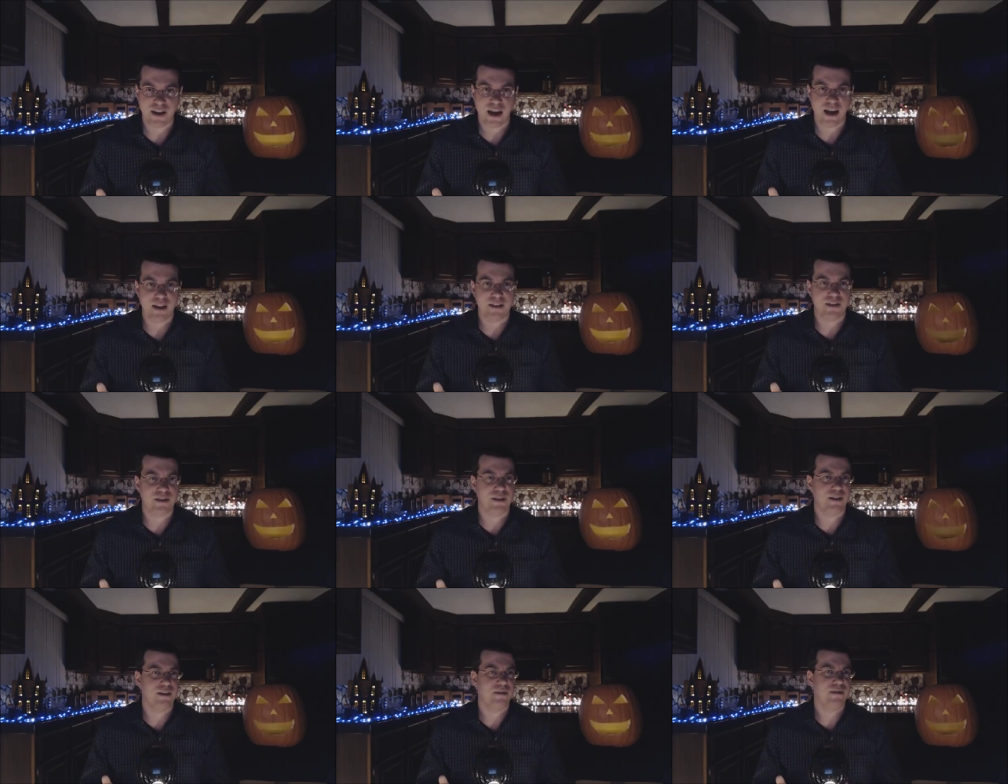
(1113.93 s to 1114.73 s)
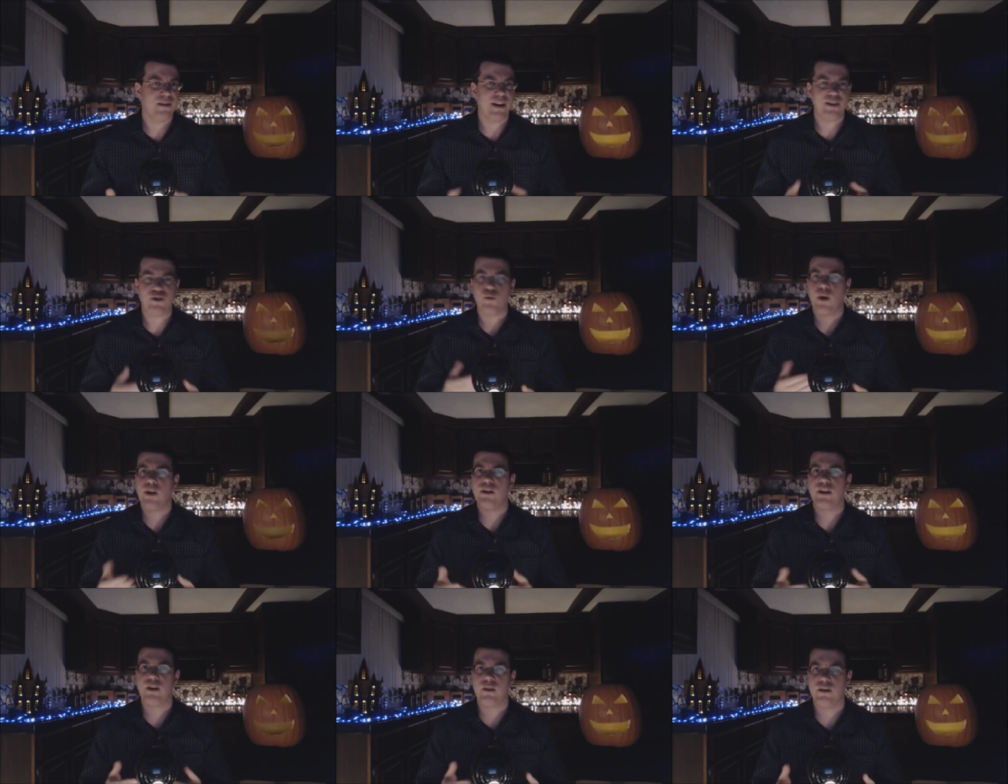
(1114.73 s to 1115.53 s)
States and it takes a
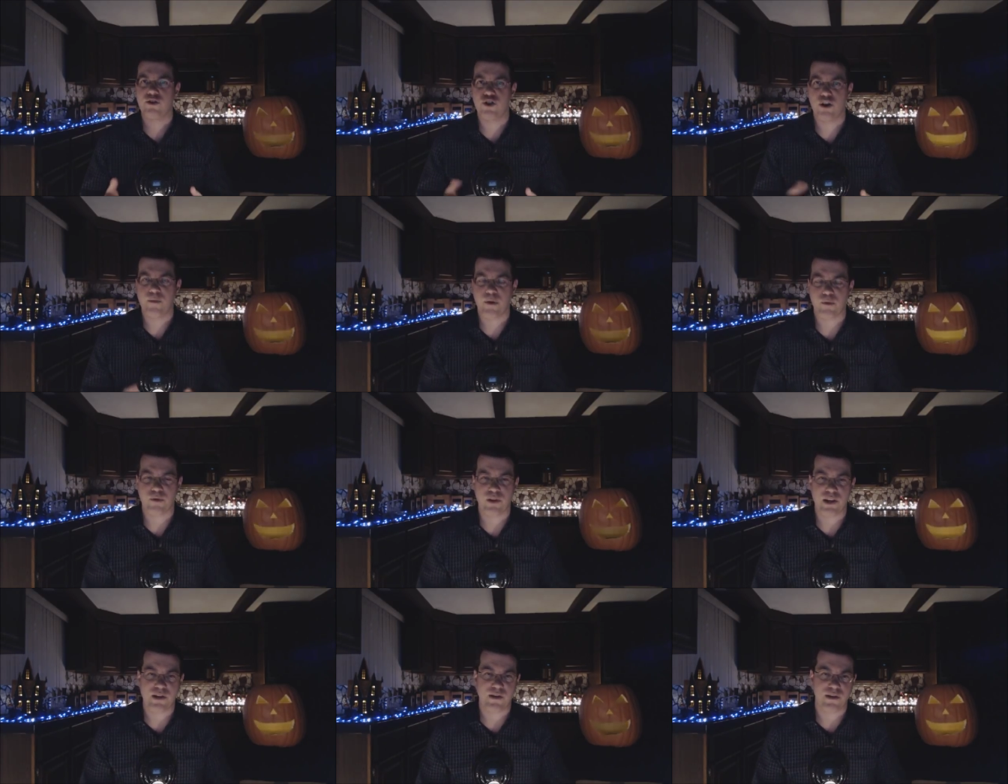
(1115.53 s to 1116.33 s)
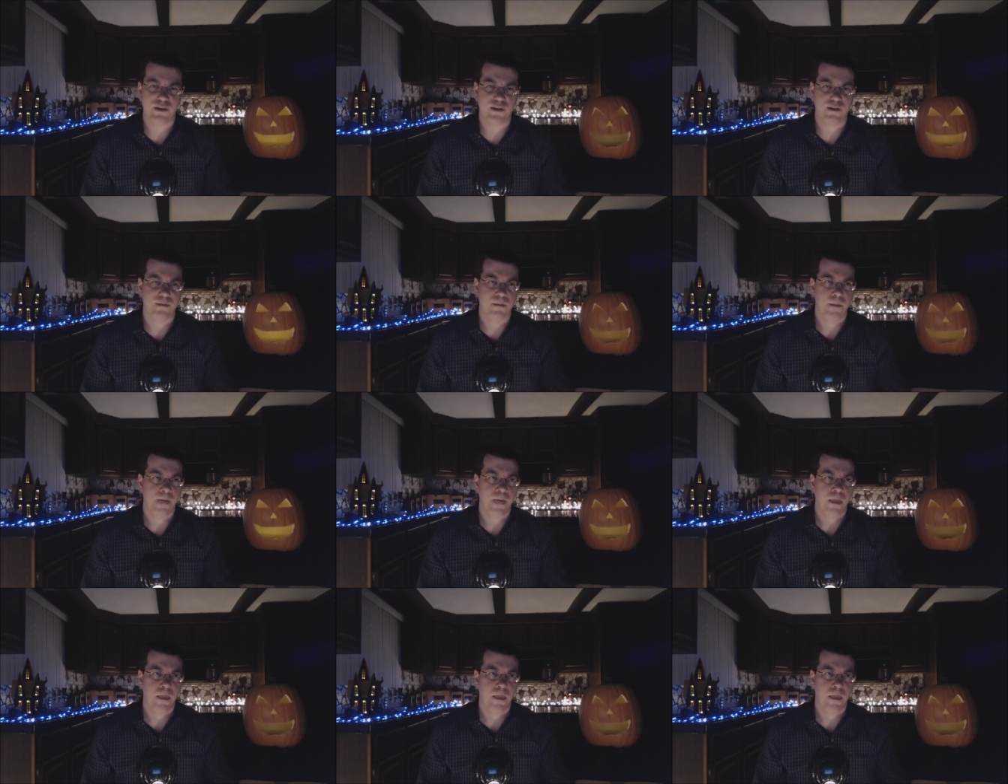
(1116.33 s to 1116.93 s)
while to get legitimate releases.